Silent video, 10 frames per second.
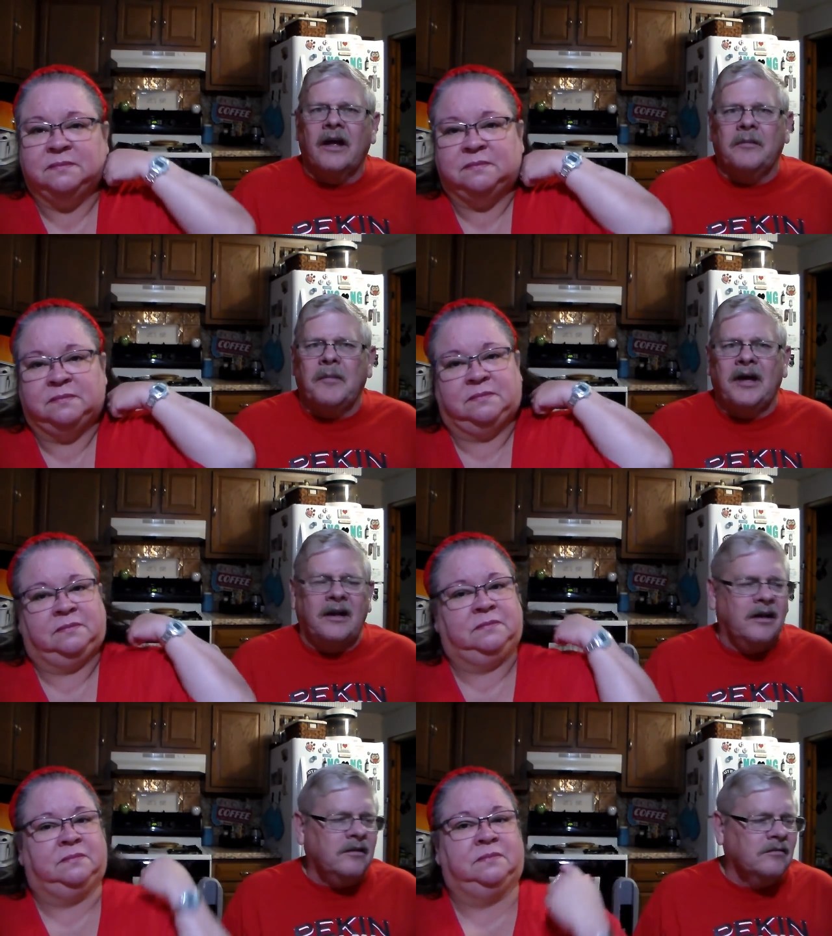Speaker 1: light
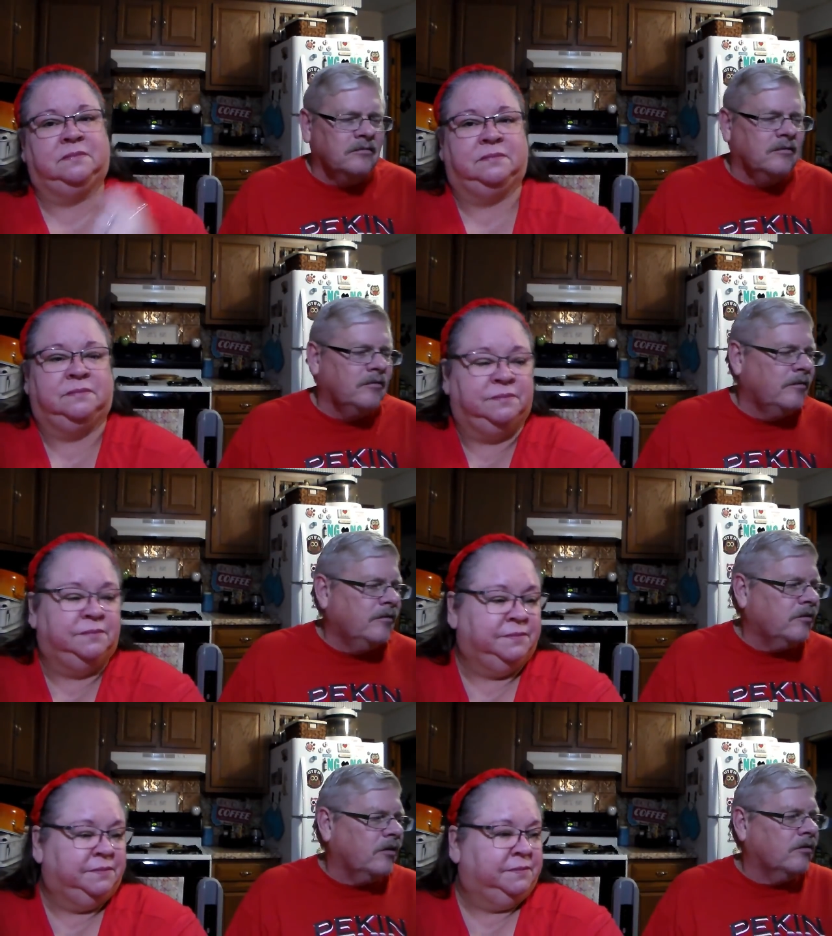mayonnaise.
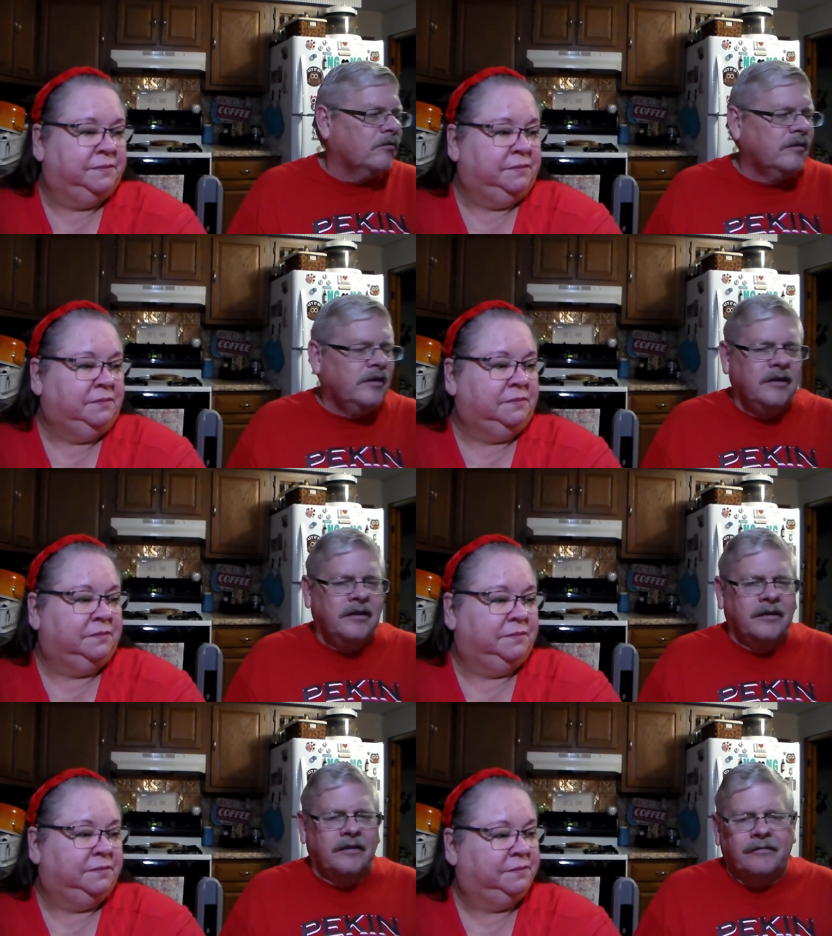So
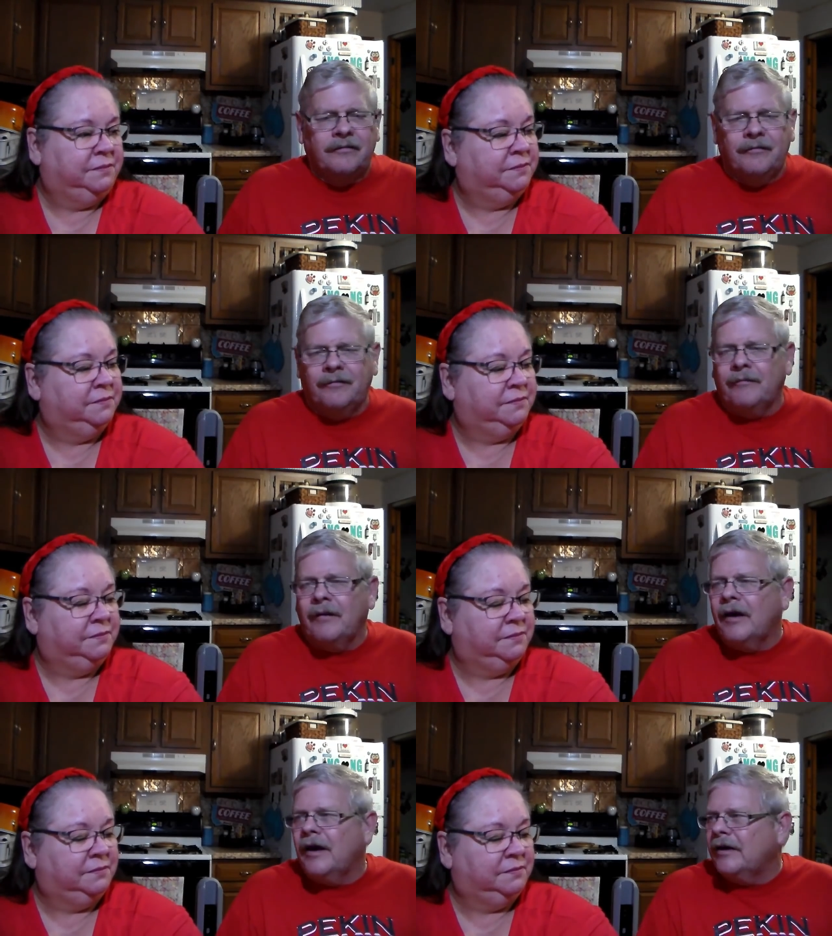
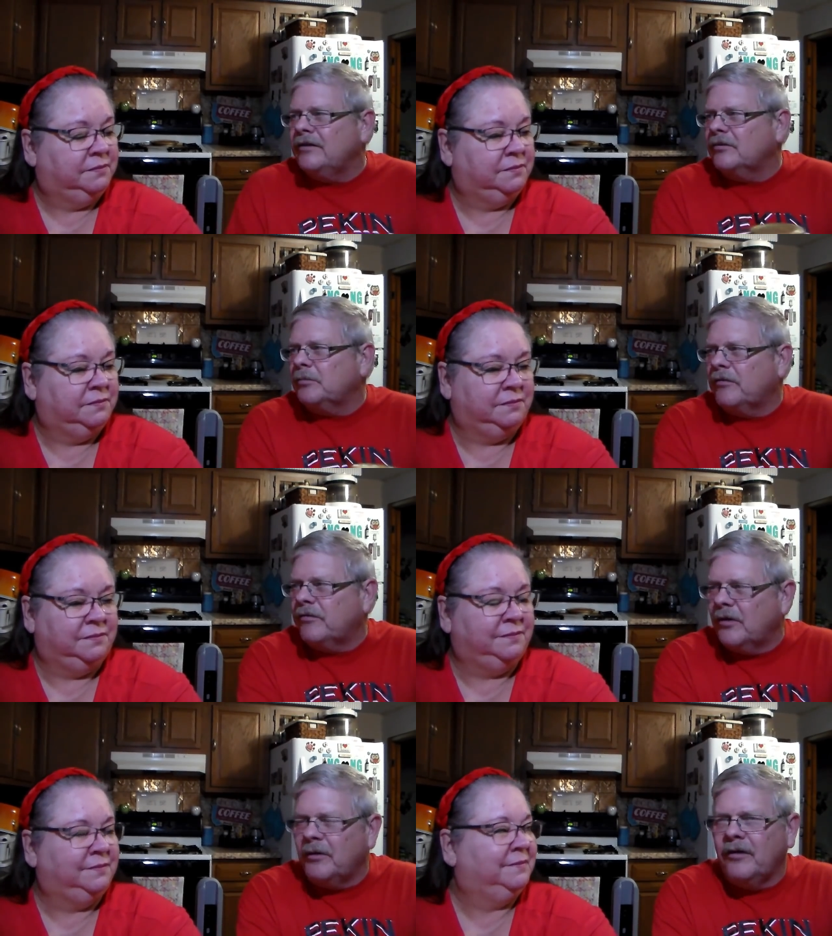I just
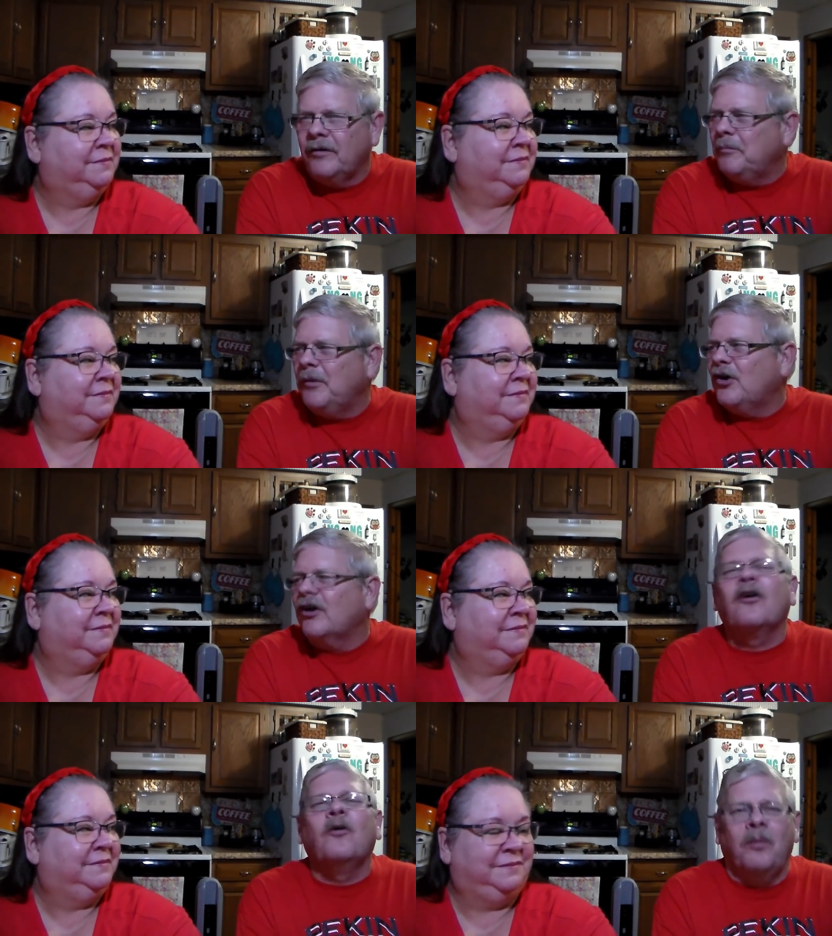prefer Miracle
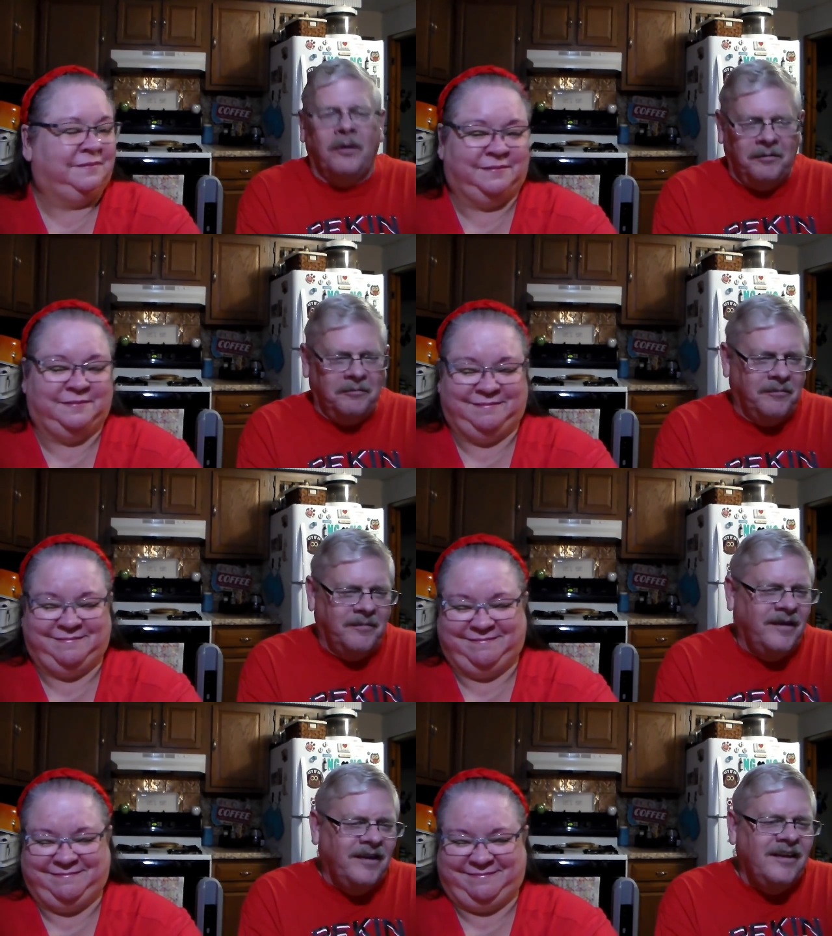
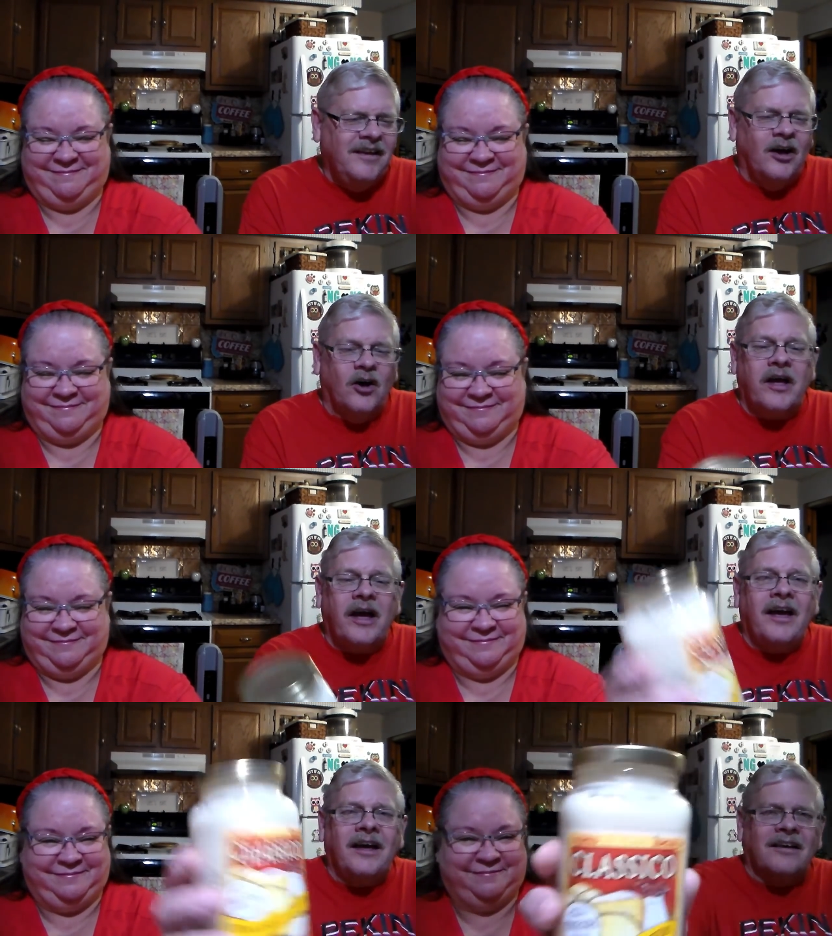Whip.
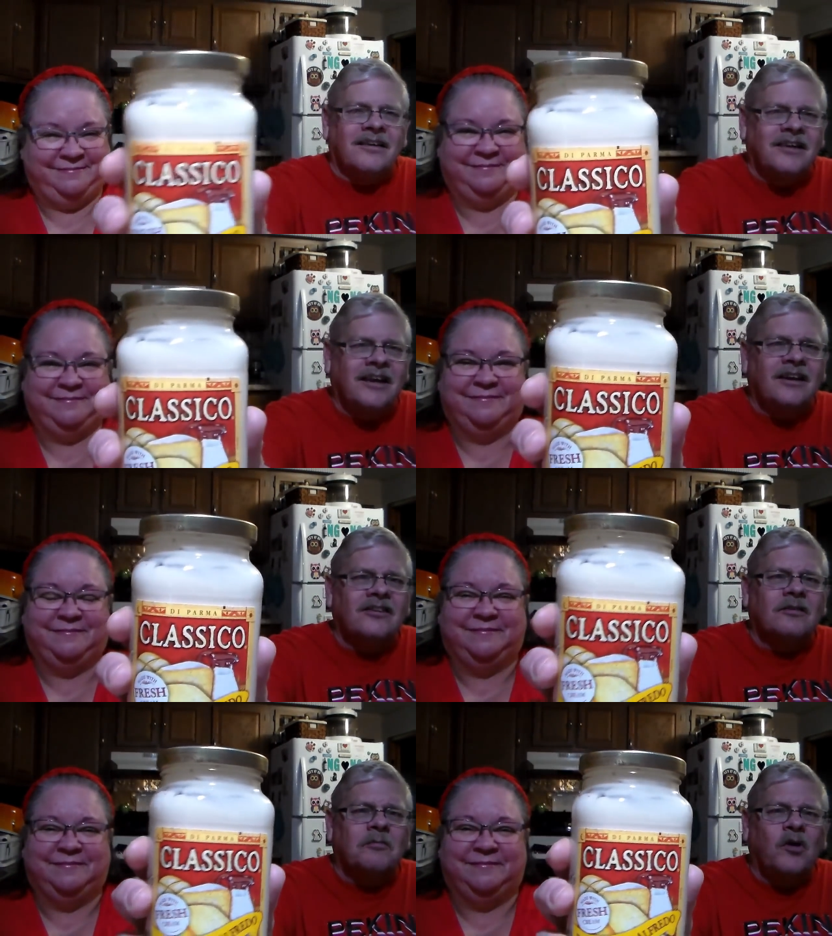Okay, needed
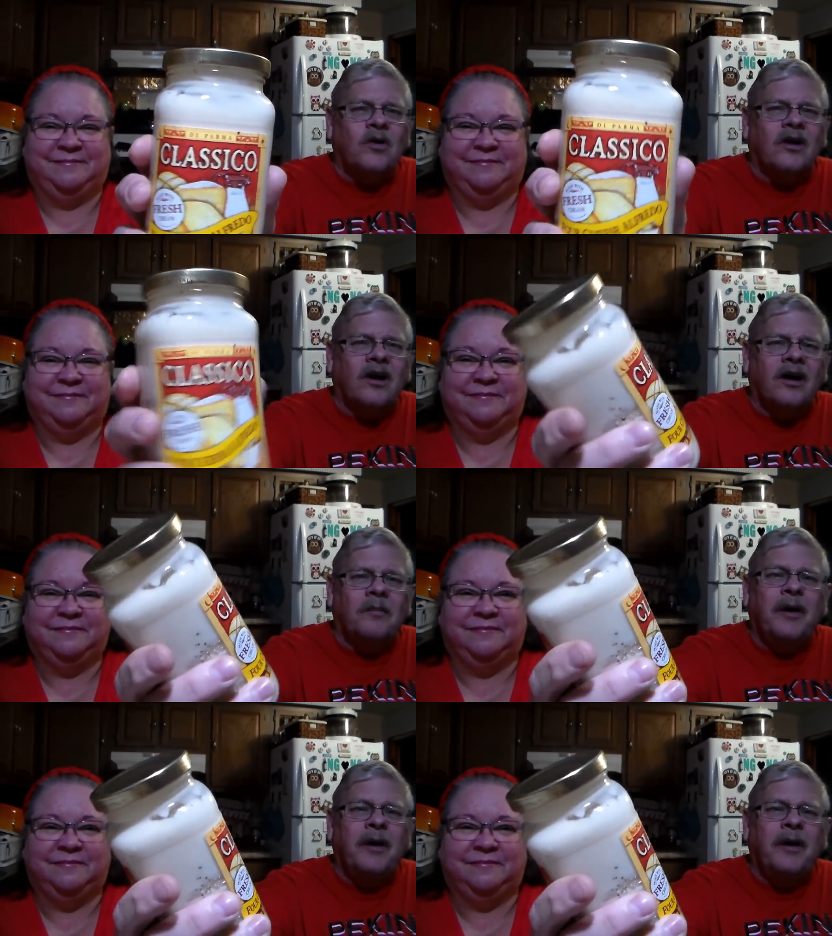some more,